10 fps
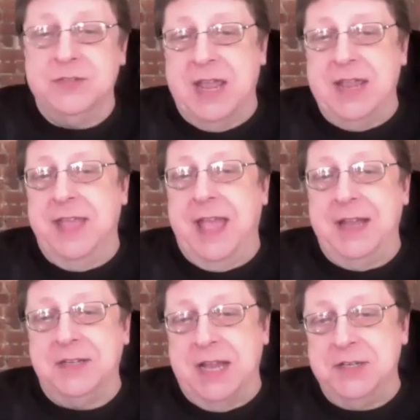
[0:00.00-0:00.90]
Say that.
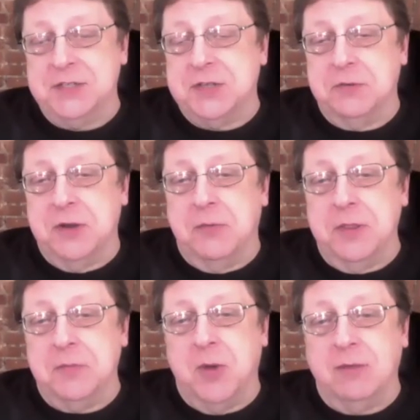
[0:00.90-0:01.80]
I just don't know
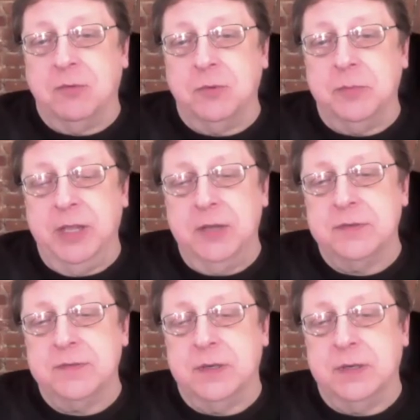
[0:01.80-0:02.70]
whether Marvel would be
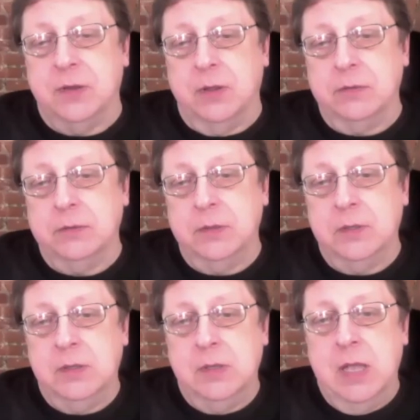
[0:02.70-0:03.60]
interested at all.
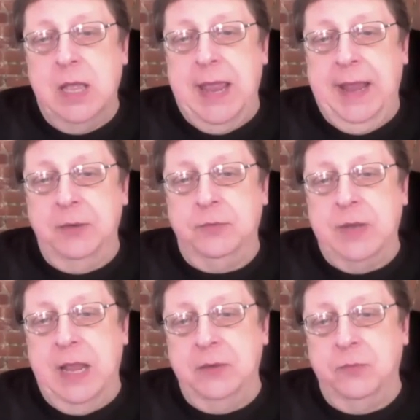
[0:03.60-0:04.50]
And,
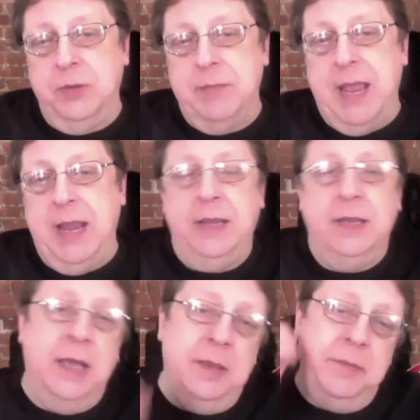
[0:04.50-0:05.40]
and we may,
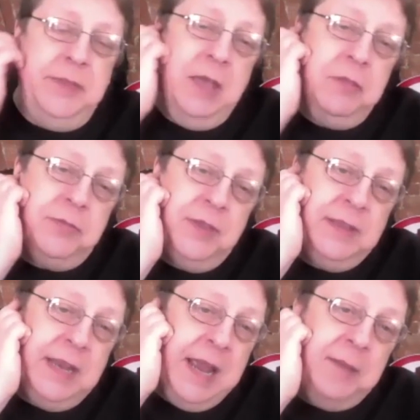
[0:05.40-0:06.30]
uh, the other thing
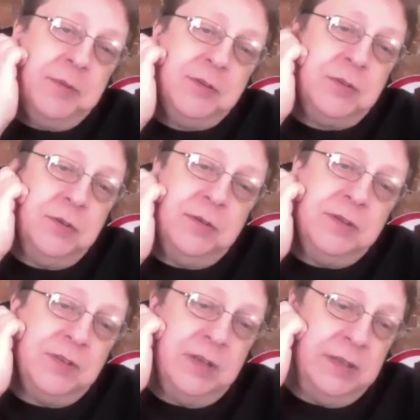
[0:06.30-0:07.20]
that happens too
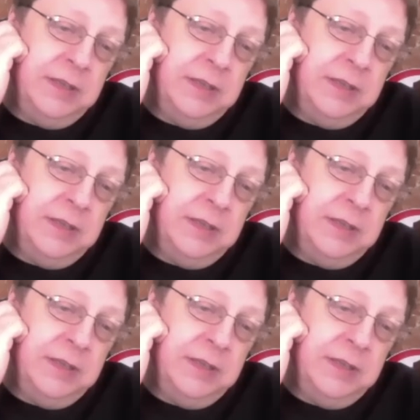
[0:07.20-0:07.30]
is that